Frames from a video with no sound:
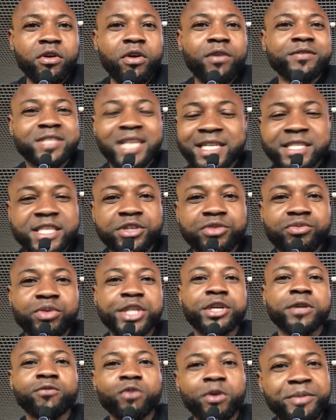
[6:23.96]
That
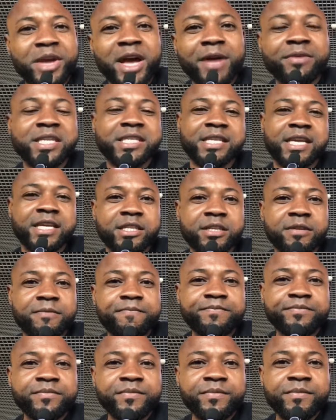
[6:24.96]
situation will be arrested,
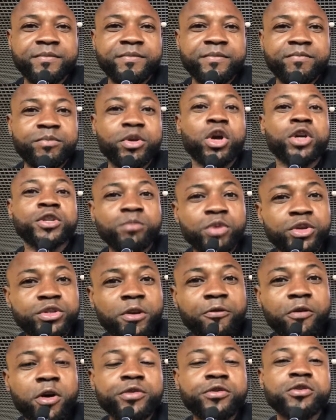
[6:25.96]
because most
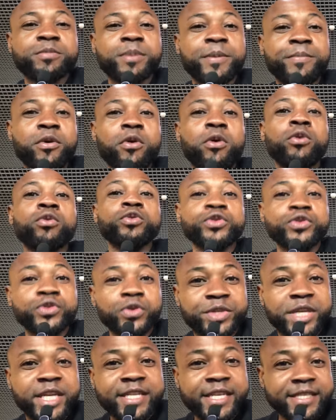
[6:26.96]
of all those people
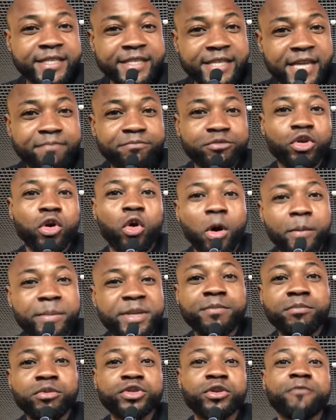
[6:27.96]
using his name to
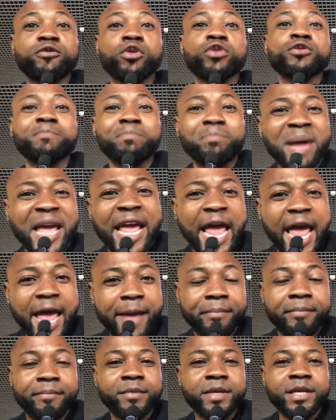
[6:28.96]
commit most of those
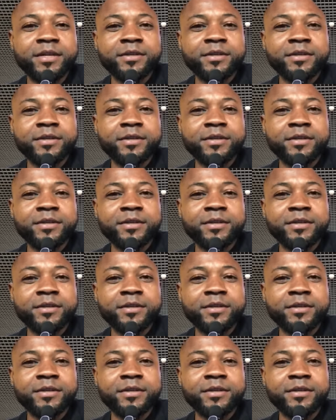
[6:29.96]
mayhem